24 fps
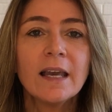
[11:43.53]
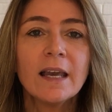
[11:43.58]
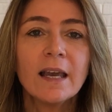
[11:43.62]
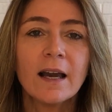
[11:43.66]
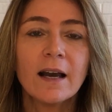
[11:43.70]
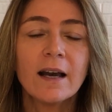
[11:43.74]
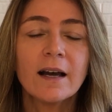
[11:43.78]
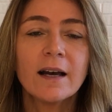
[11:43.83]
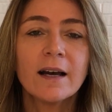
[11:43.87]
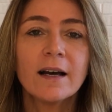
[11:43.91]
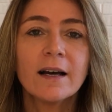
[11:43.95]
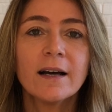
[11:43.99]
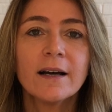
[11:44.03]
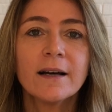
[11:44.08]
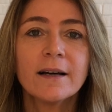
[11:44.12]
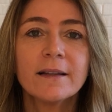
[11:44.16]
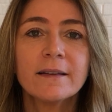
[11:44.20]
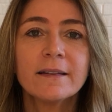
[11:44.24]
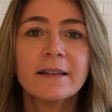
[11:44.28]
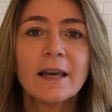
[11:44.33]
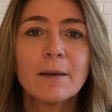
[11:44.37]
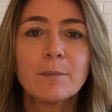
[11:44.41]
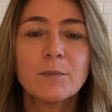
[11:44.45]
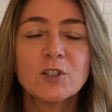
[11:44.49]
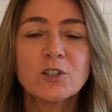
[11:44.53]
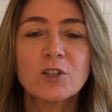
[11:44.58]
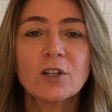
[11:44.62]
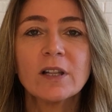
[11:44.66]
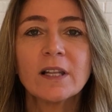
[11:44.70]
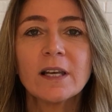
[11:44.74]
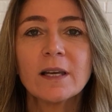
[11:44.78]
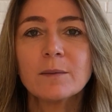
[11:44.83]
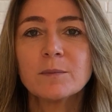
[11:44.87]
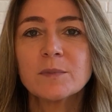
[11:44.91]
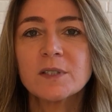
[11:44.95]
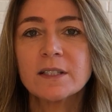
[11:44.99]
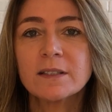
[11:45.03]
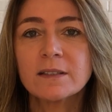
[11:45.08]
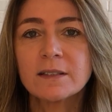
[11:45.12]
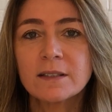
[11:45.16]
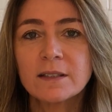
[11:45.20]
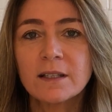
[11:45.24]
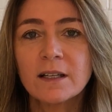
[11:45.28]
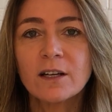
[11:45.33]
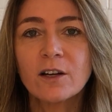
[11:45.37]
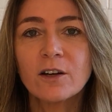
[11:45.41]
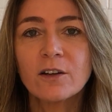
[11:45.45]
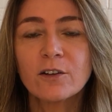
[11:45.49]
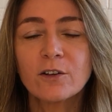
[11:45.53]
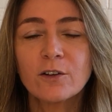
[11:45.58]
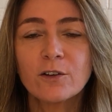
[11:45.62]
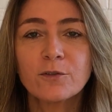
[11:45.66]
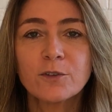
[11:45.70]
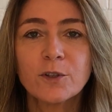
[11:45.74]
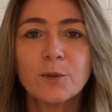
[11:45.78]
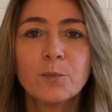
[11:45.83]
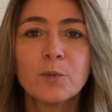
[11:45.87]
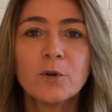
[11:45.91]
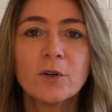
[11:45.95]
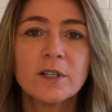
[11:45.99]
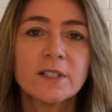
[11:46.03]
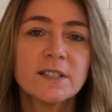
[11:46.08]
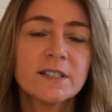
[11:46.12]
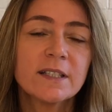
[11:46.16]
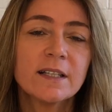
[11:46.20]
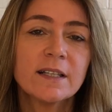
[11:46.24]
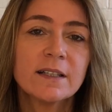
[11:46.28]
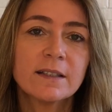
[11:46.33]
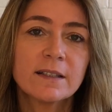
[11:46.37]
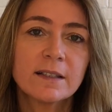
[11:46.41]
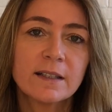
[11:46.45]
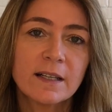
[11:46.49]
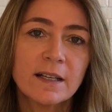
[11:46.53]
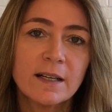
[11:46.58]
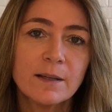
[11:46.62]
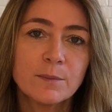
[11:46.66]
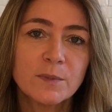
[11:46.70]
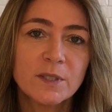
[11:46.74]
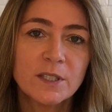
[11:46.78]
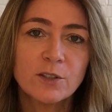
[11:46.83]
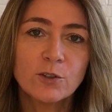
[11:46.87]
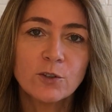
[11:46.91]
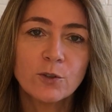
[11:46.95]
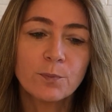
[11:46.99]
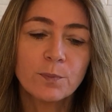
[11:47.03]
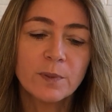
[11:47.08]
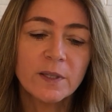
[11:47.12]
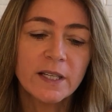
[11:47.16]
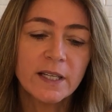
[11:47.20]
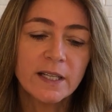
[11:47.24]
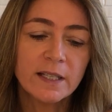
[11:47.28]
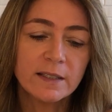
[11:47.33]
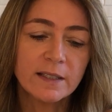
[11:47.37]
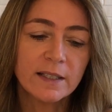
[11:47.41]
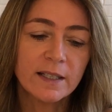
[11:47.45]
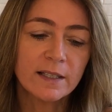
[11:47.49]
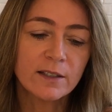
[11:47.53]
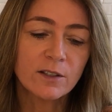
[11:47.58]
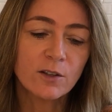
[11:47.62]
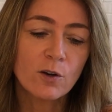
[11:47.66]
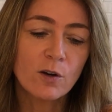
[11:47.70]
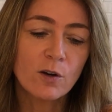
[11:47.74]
damage claims is another of the points that comes into play in that